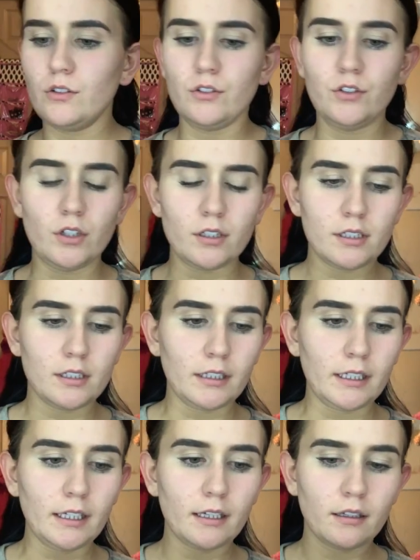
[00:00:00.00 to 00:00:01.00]
just to
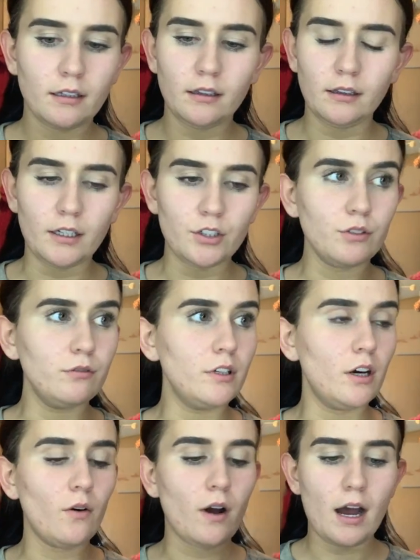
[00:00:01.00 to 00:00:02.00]
like let you
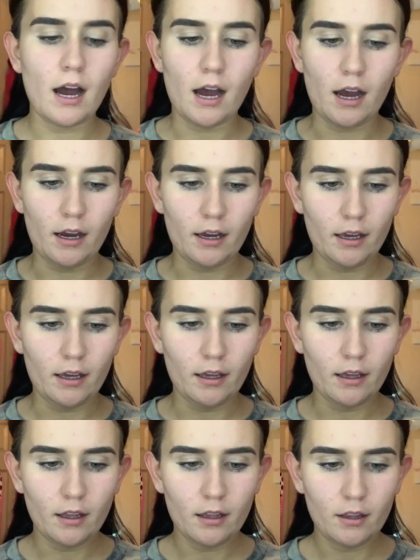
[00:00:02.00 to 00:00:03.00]
know,
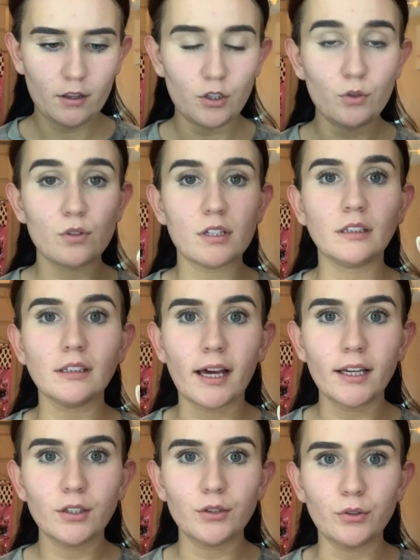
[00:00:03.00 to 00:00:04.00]
I use
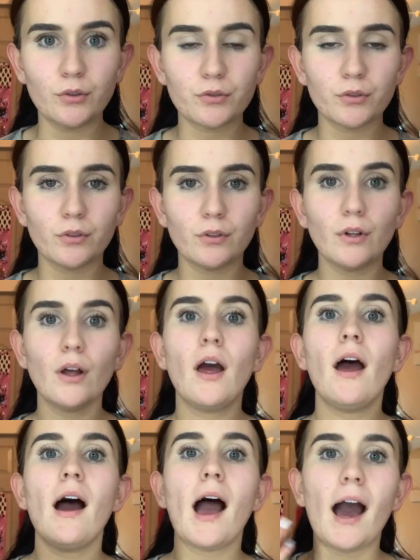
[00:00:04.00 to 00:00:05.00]
light neutral
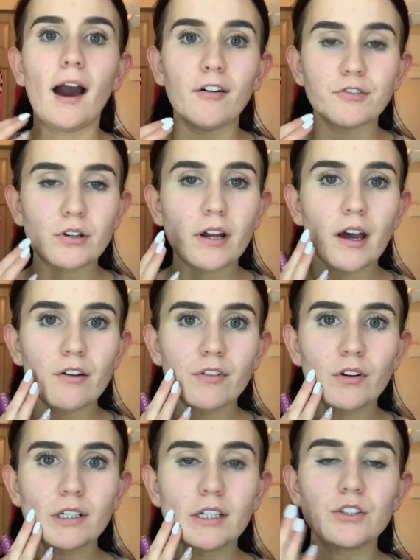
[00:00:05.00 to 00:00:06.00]
after I have
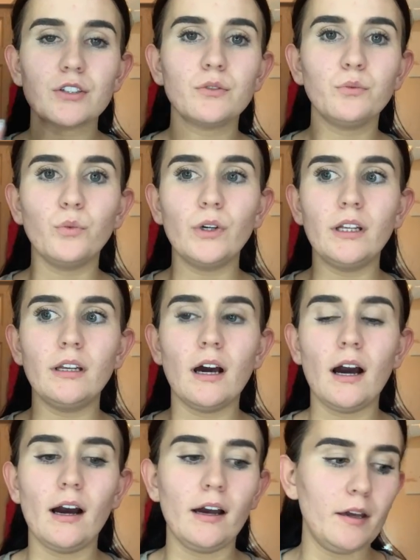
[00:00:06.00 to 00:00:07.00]
foundation when
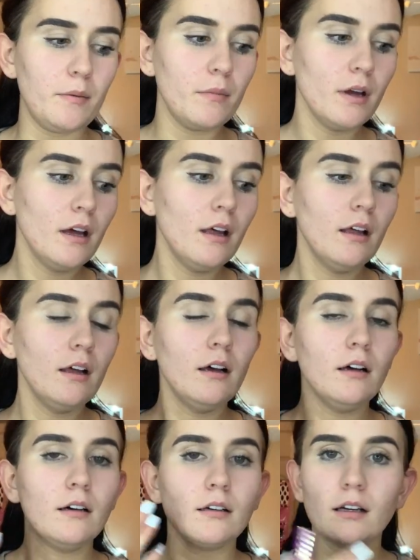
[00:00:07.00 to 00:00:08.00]
I'm
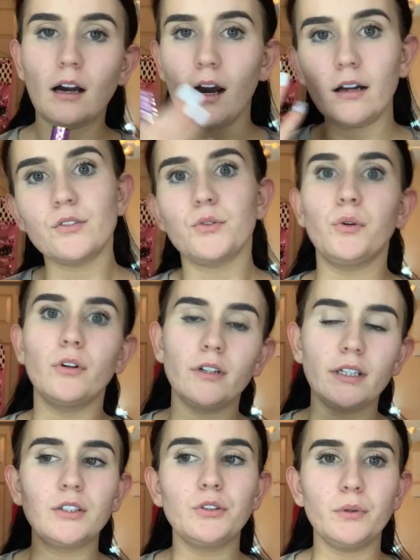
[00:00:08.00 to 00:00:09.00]

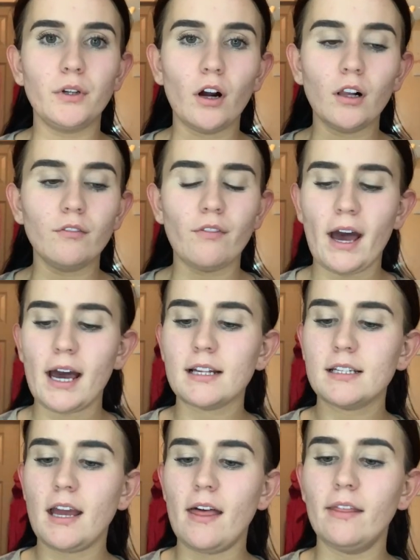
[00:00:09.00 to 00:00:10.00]
contouring and doing all of that,
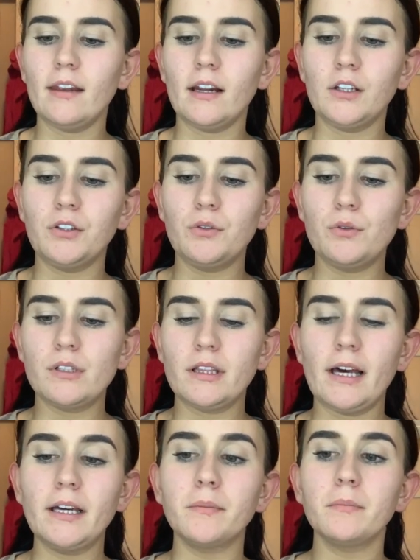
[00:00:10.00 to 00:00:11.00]
and then I use
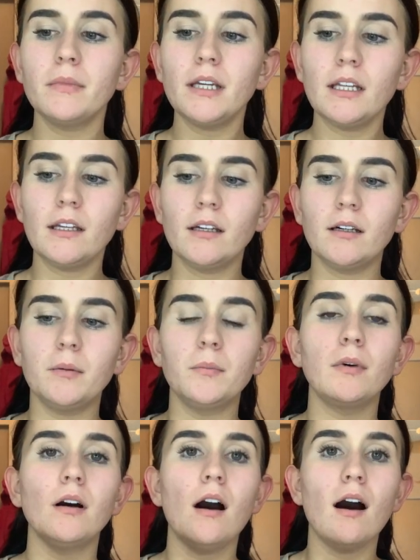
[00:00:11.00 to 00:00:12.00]
light
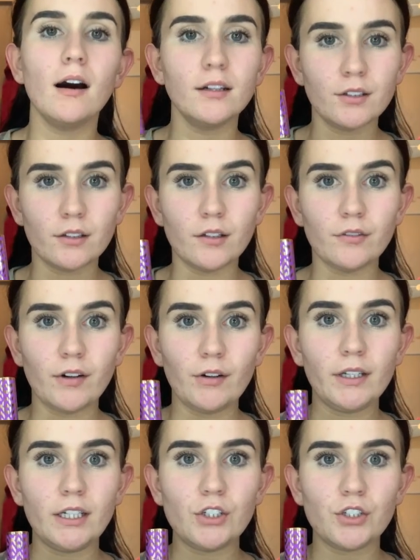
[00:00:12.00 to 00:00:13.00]
medium under the
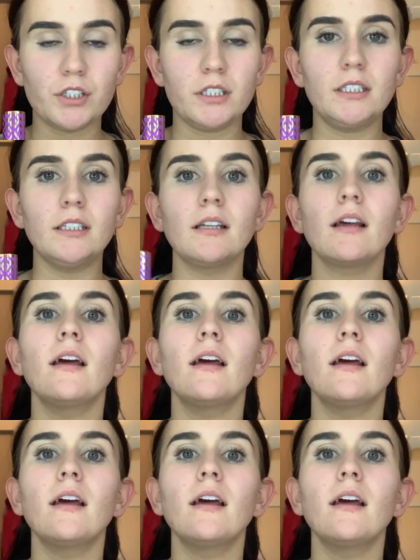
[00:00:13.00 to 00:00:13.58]
foundation